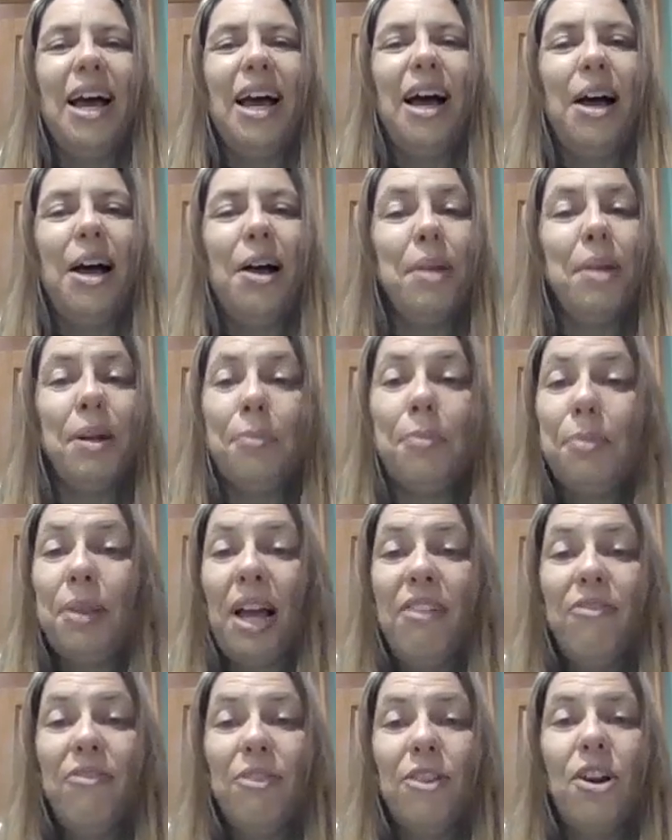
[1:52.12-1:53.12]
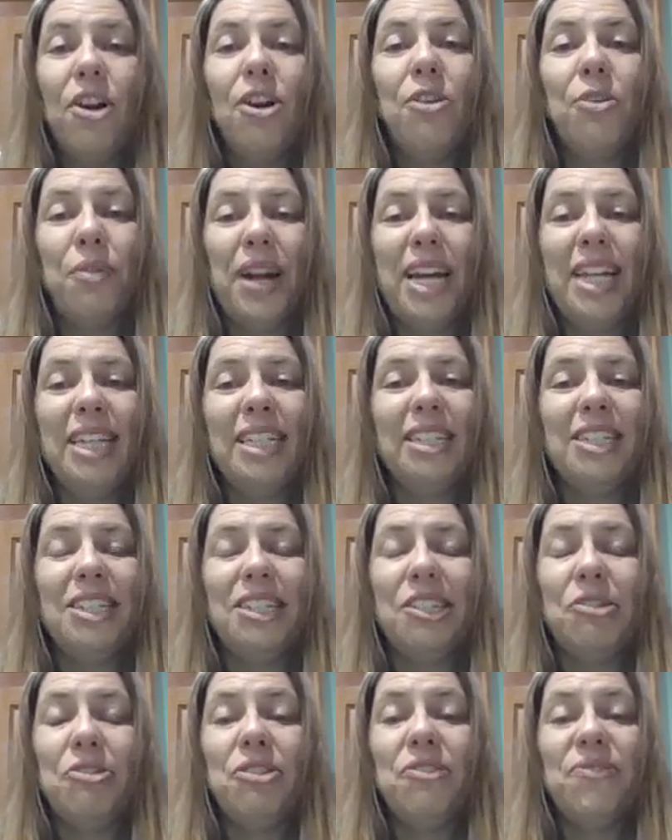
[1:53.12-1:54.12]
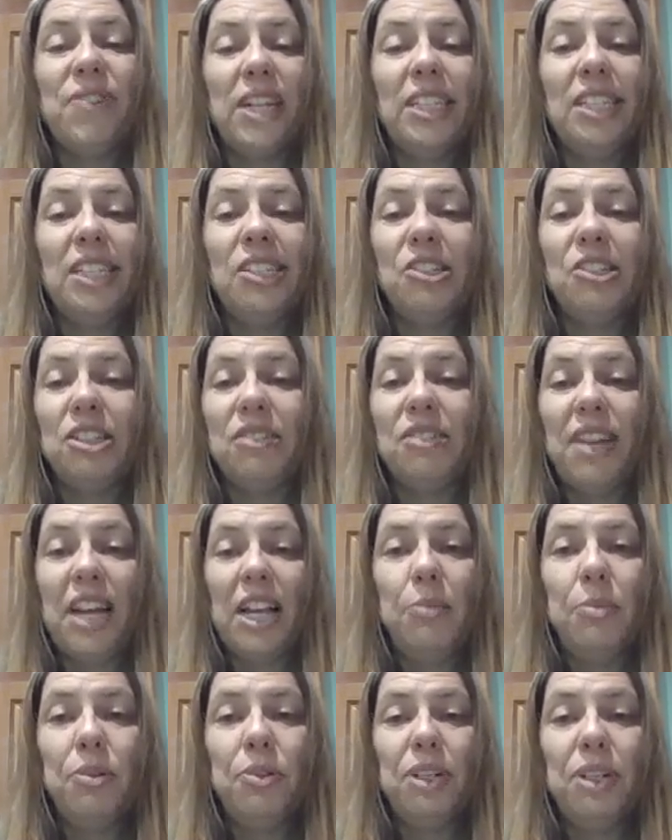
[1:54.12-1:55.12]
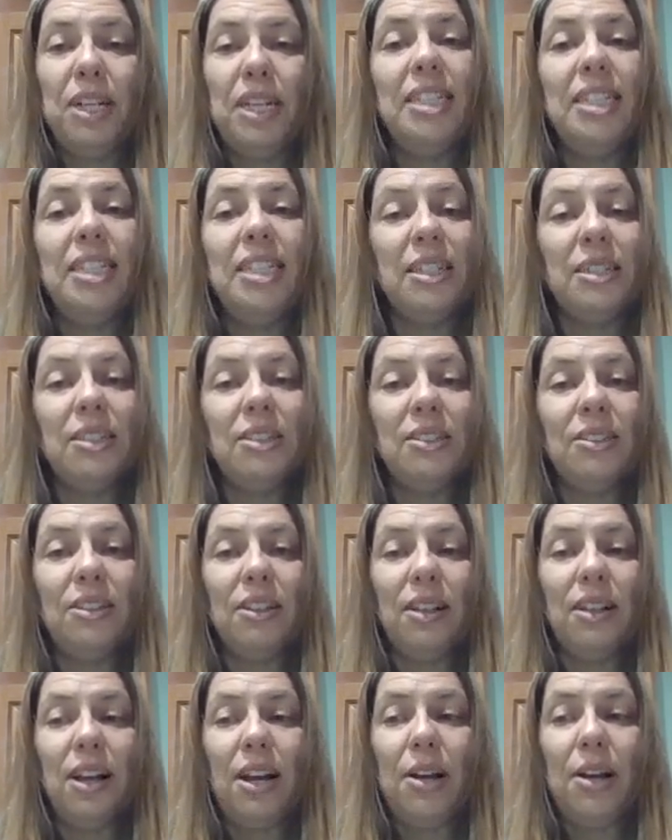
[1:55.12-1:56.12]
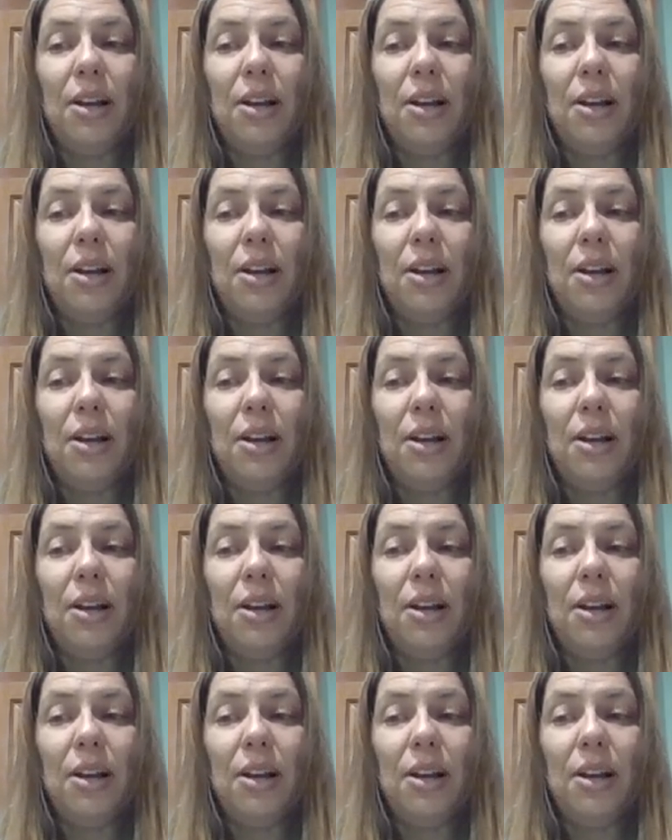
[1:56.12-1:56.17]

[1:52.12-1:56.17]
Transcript: and apply for our grant, because those funds are available until